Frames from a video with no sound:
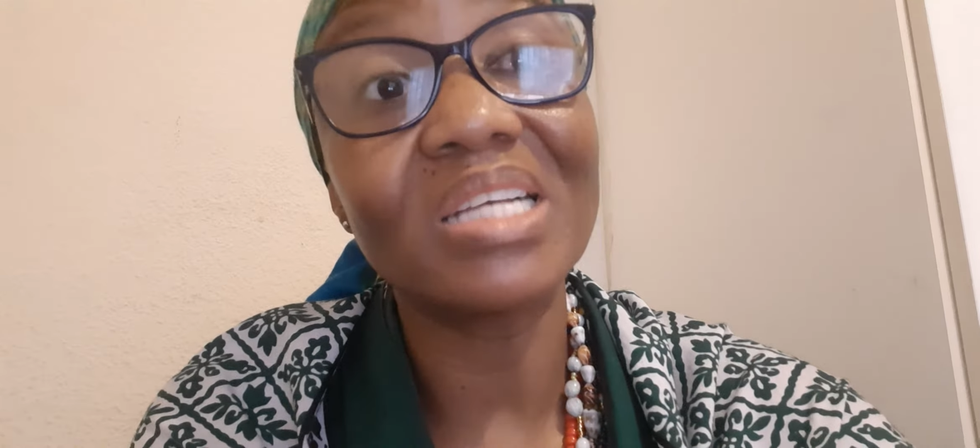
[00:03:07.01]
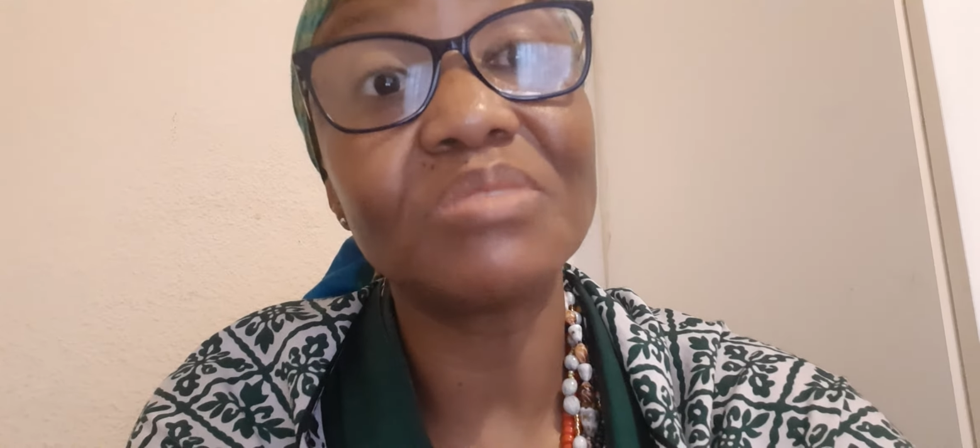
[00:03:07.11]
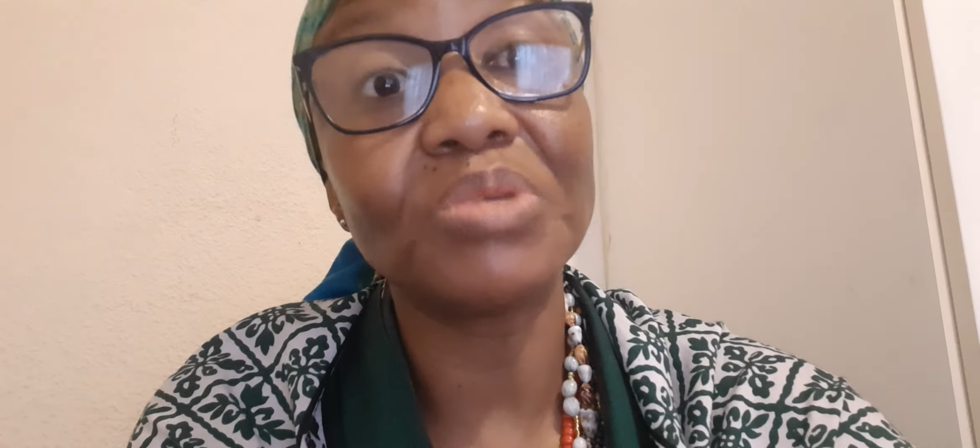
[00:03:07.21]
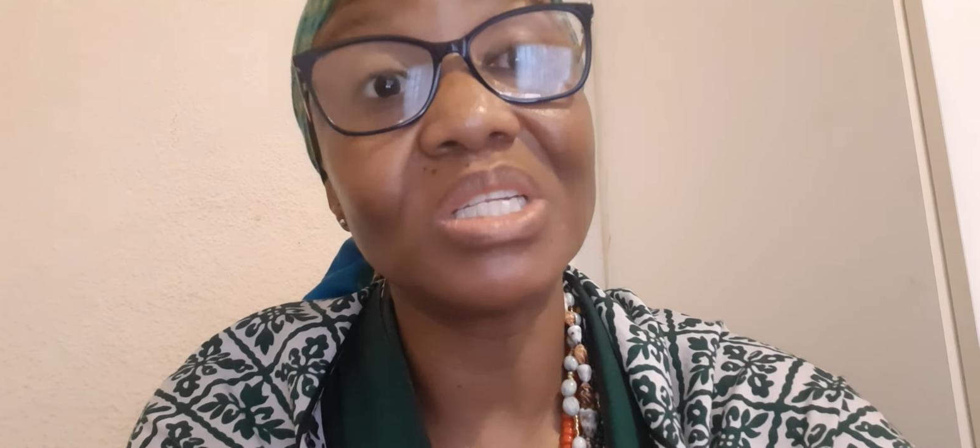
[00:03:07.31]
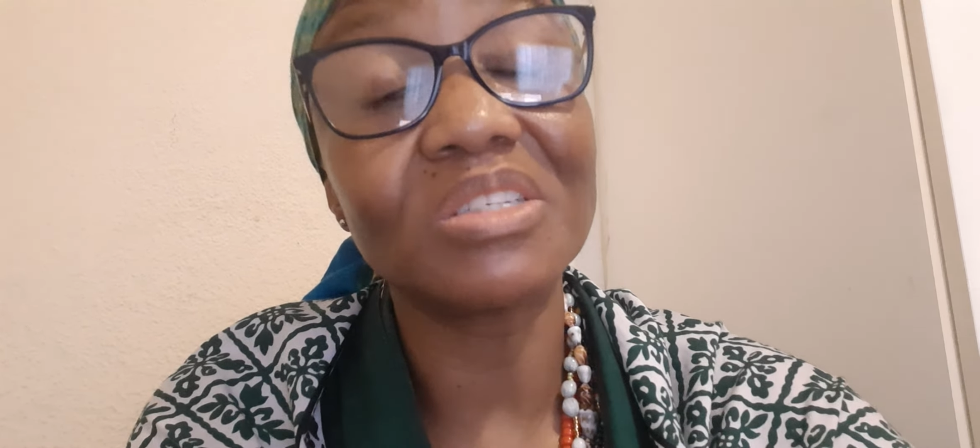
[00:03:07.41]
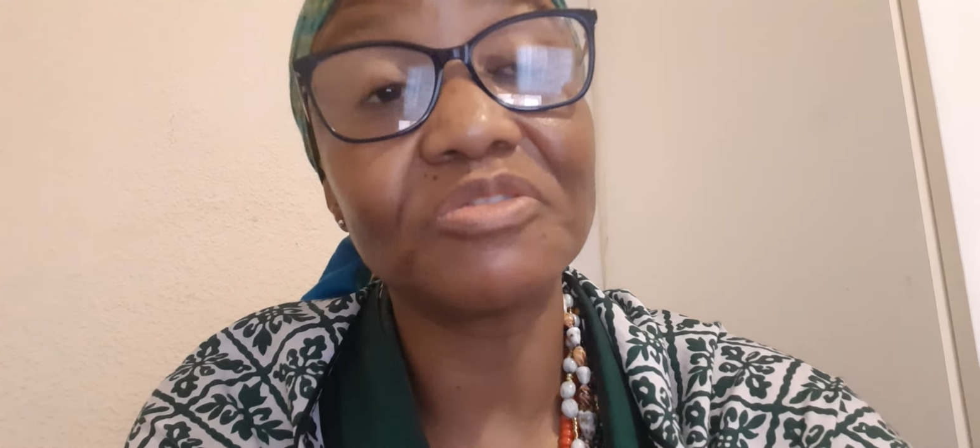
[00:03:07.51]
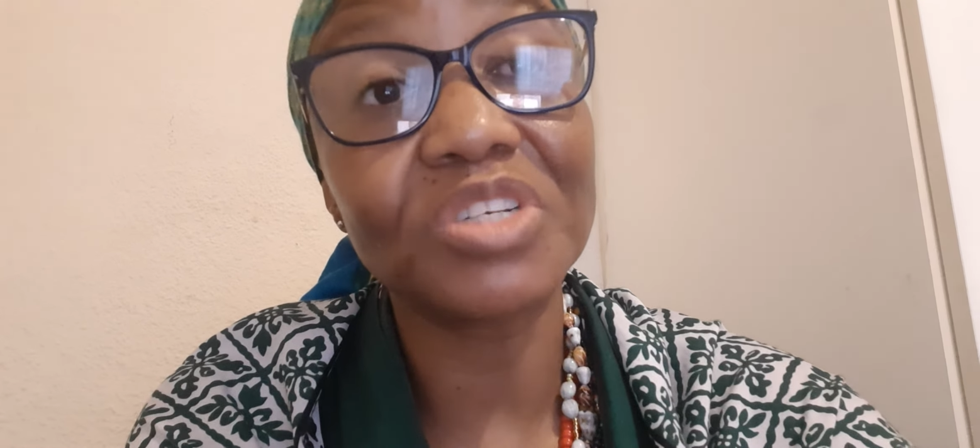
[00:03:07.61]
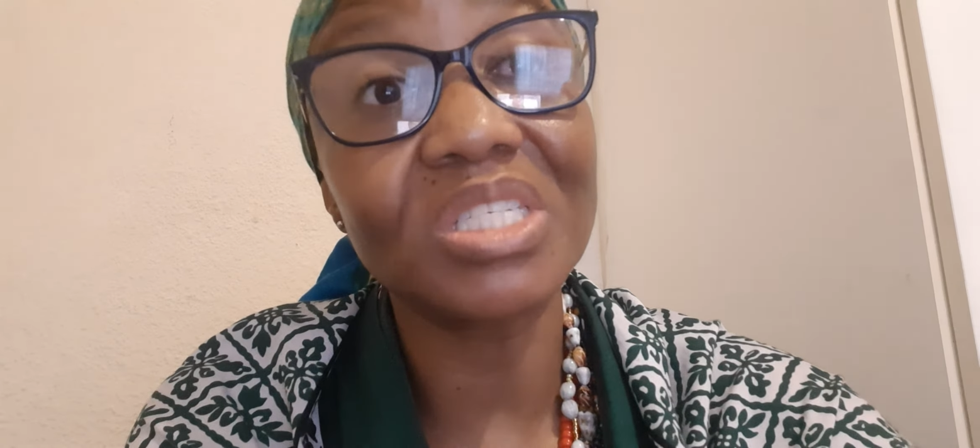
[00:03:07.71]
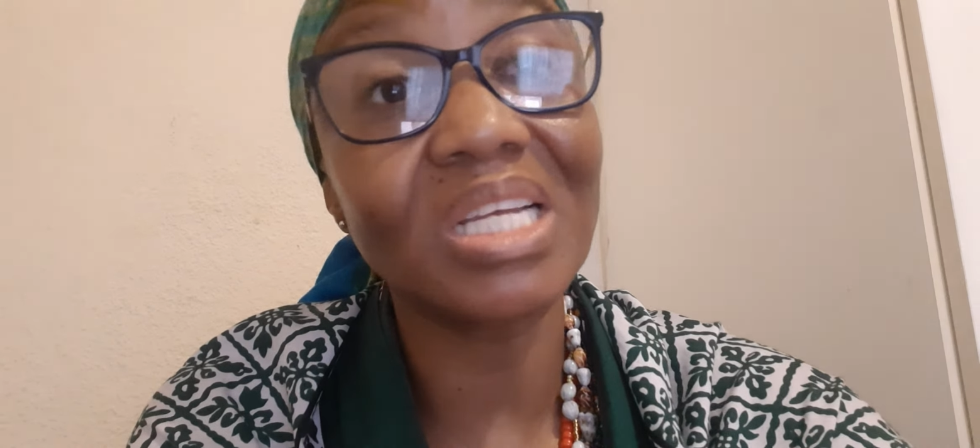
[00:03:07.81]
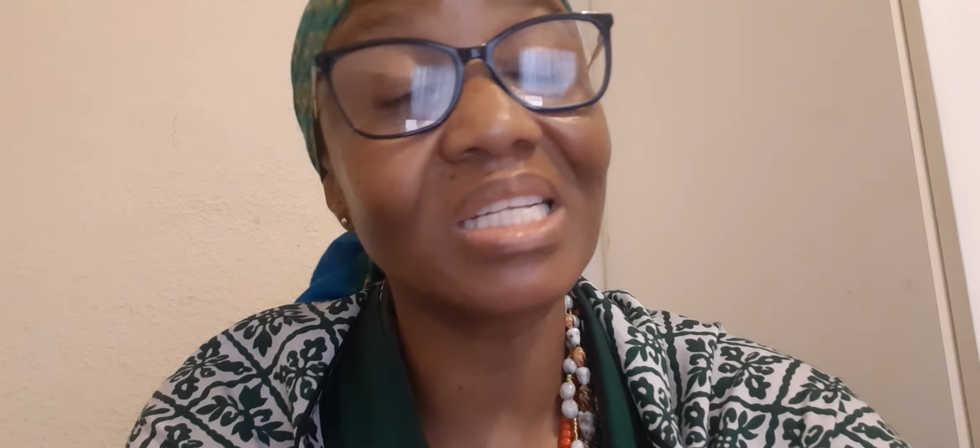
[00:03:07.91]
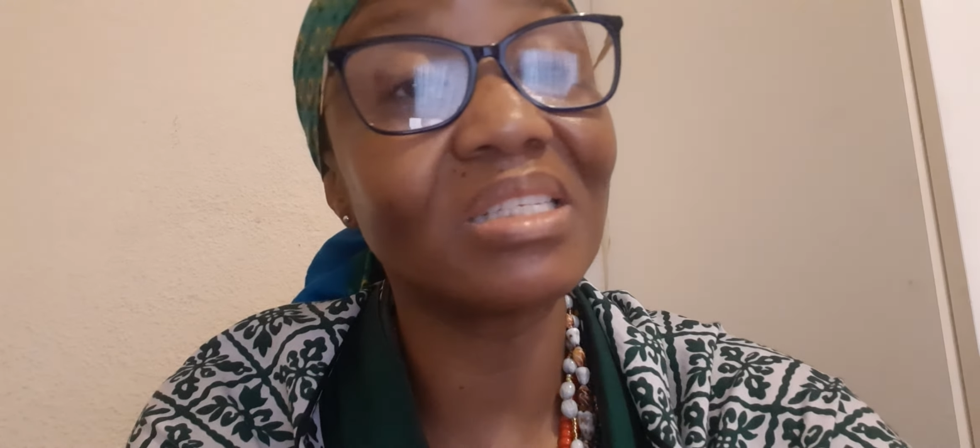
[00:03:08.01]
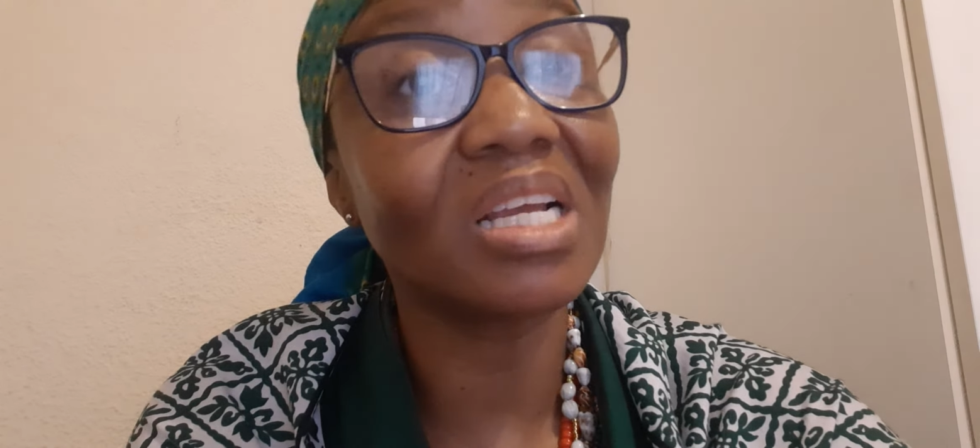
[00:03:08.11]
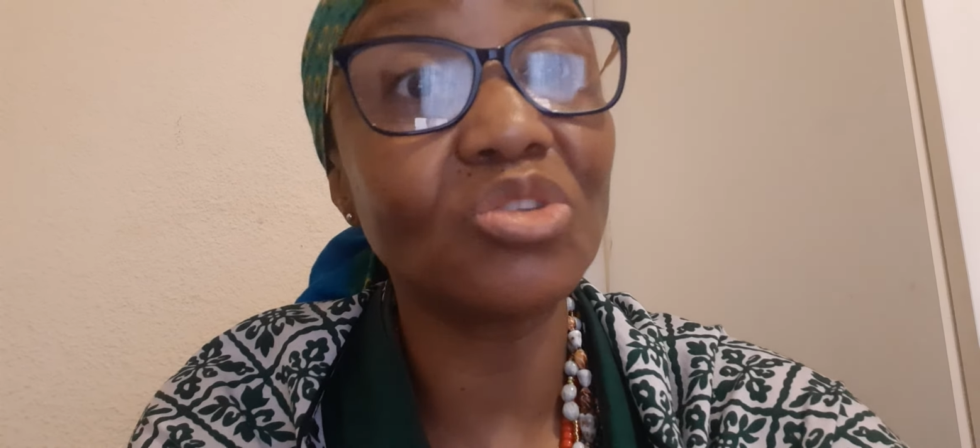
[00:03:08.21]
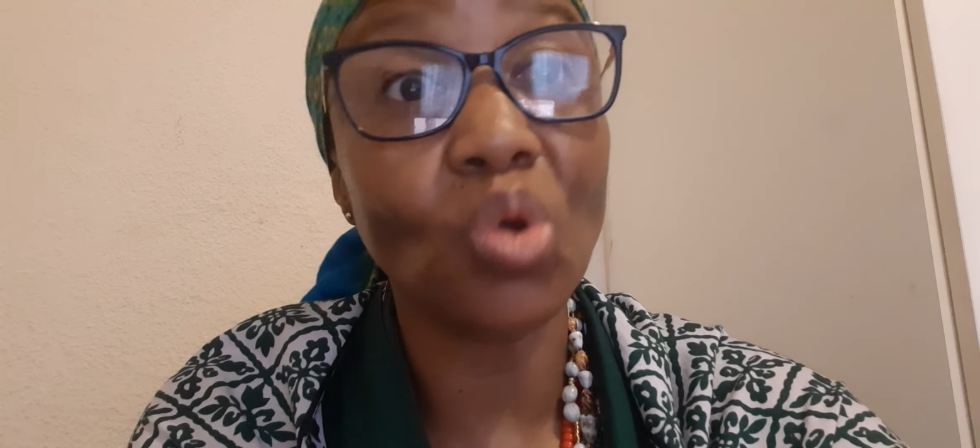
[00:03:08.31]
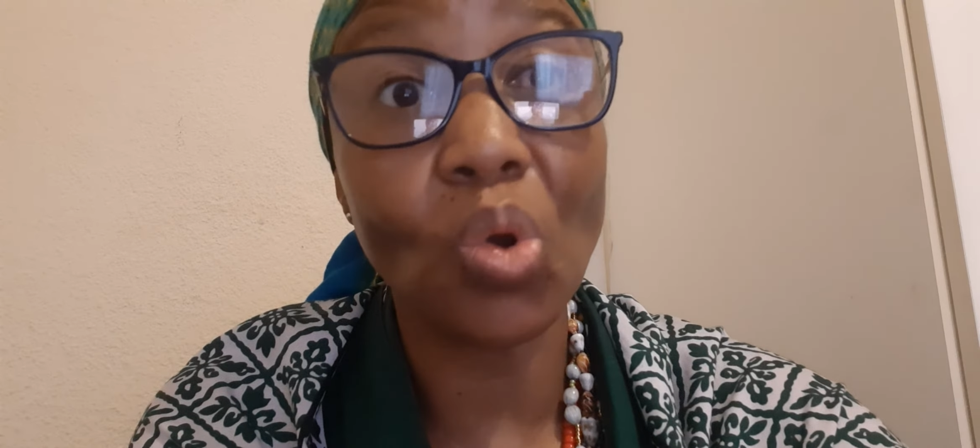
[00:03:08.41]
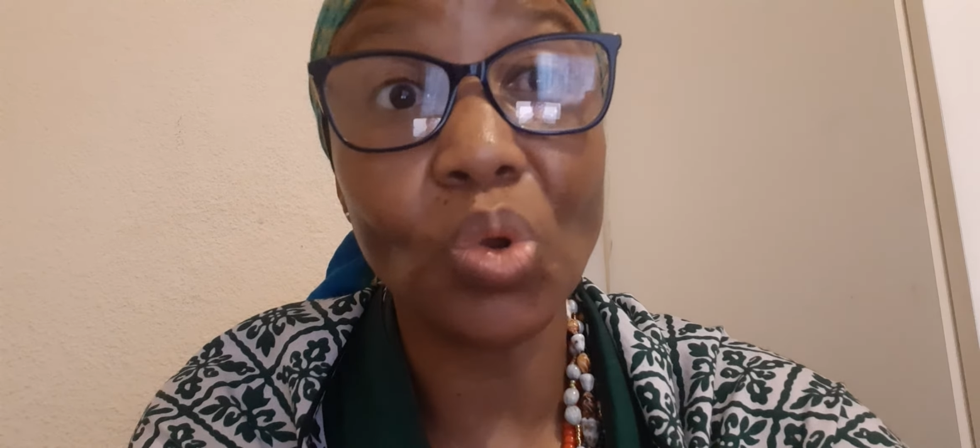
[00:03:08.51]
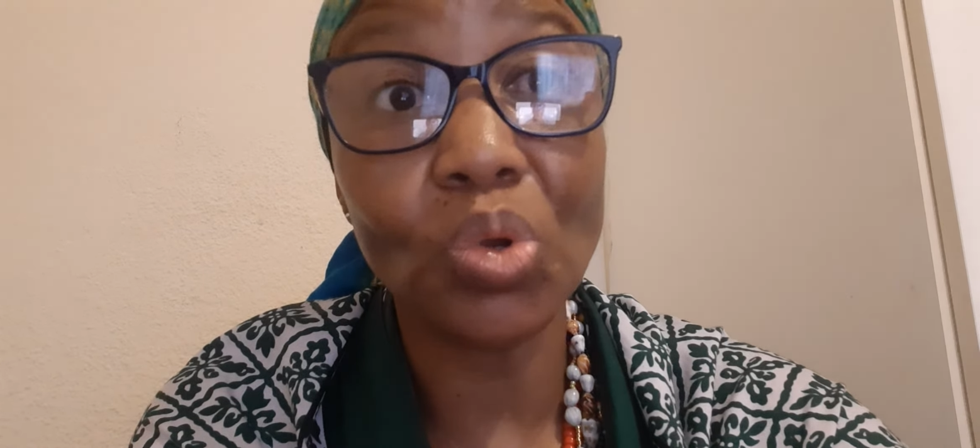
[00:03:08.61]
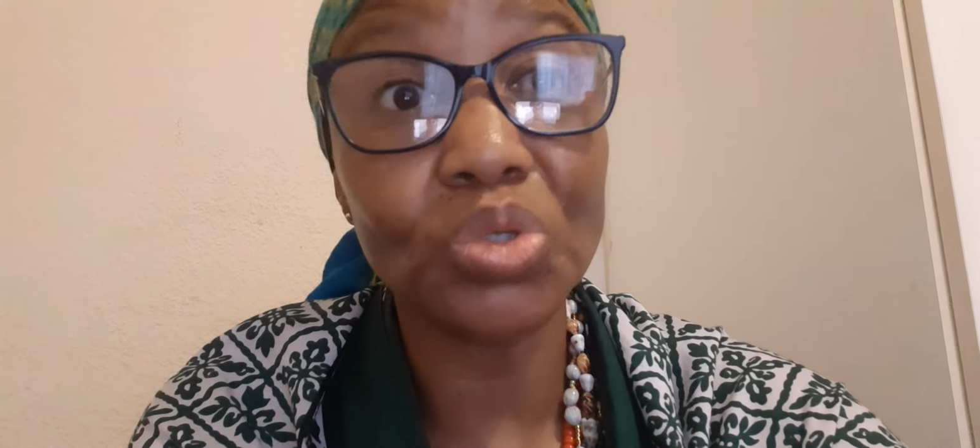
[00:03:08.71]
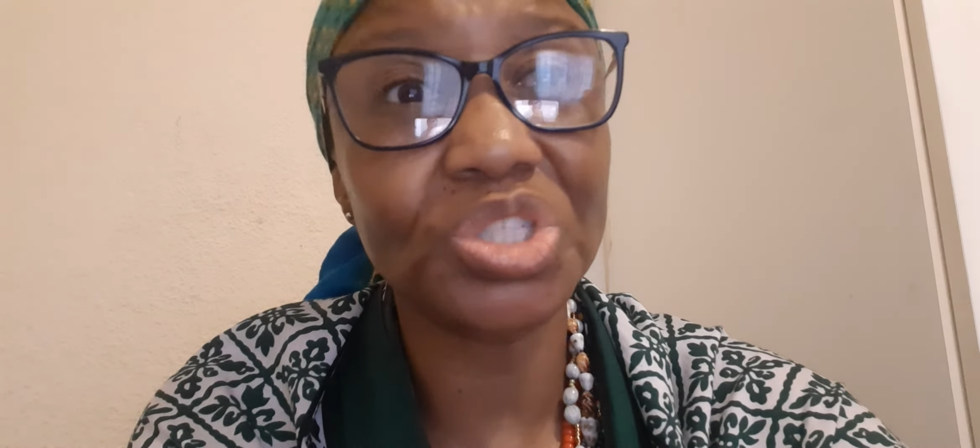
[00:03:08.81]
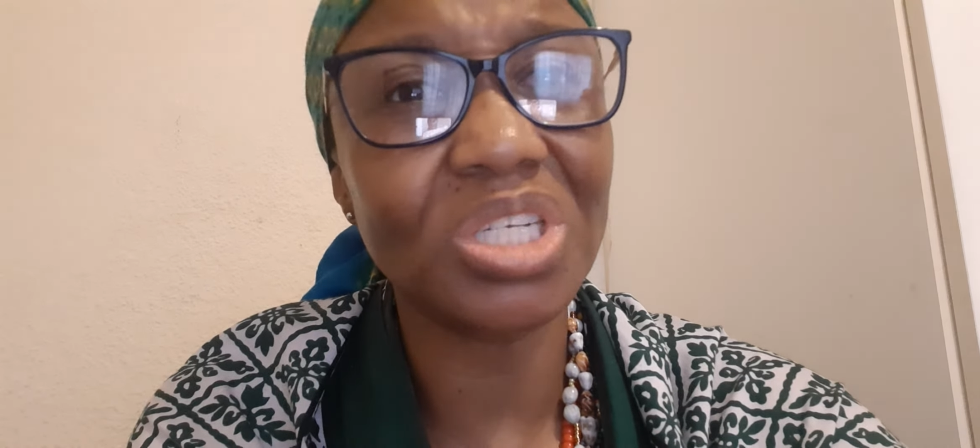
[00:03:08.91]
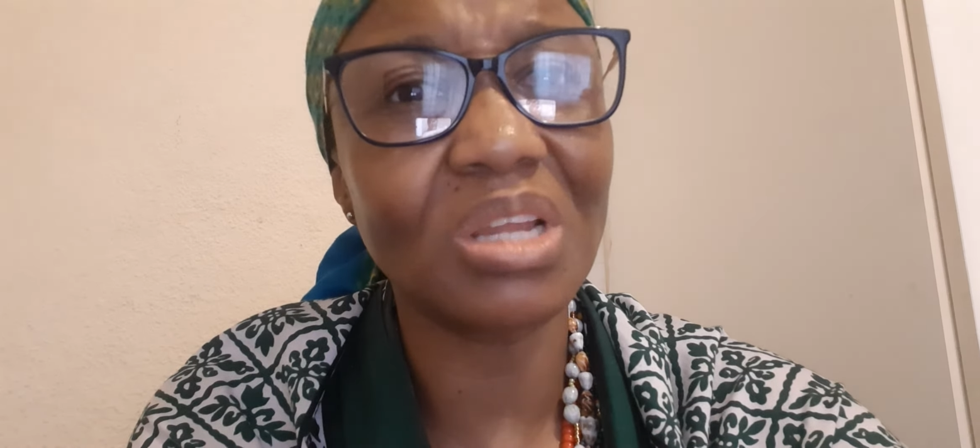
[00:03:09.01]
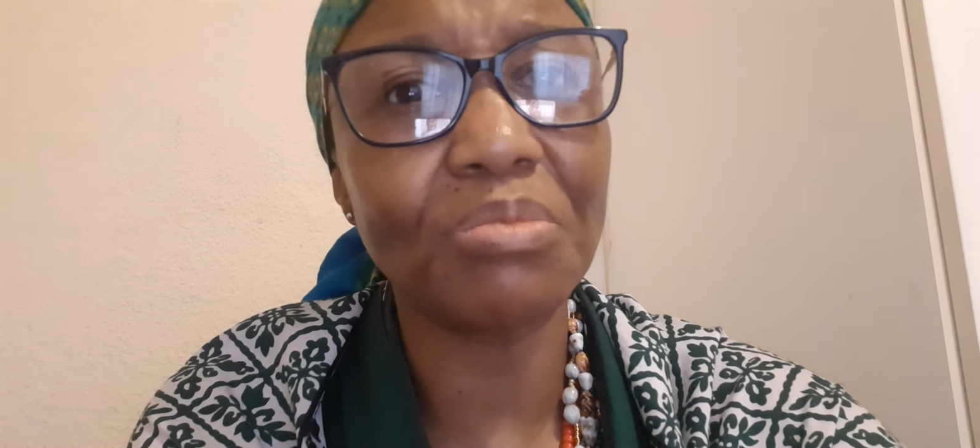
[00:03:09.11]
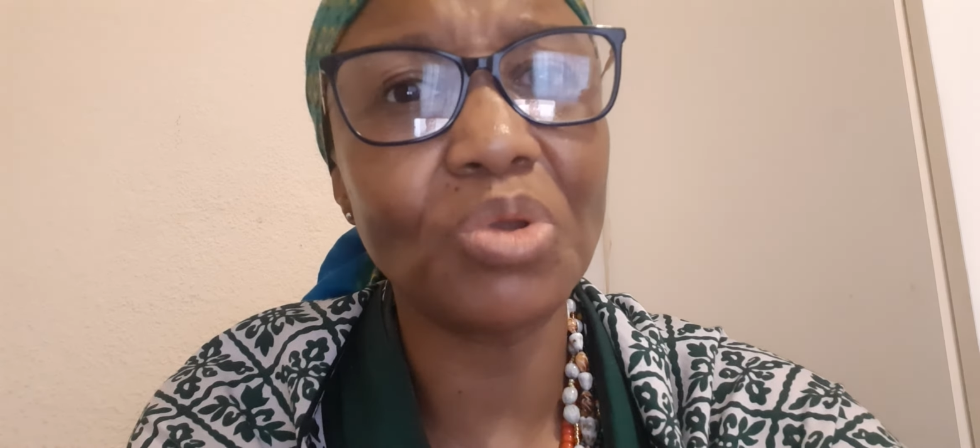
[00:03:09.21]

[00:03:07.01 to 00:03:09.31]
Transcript: has been reversed and it all the